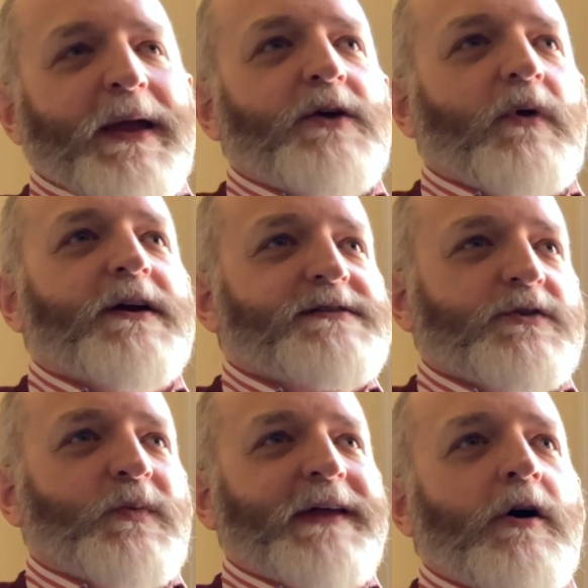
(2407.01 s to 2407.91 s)
in pay
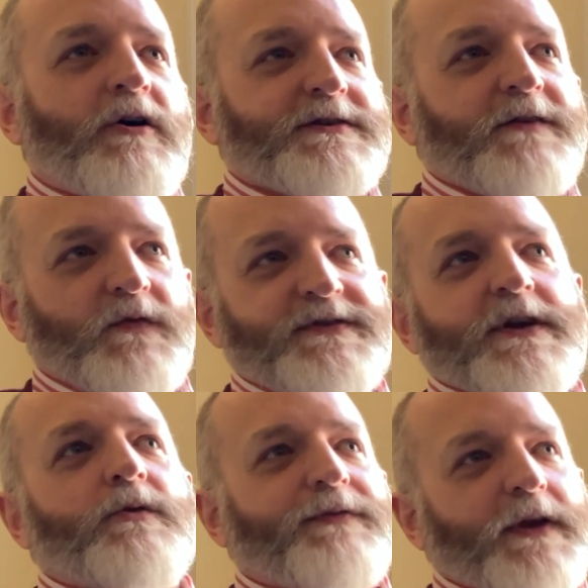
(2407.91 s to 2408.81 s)
rises without
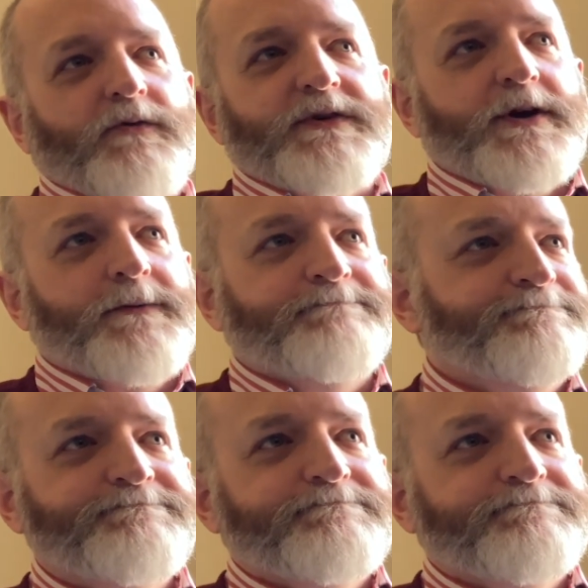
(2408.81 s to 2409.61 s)
asking for a single thing in return.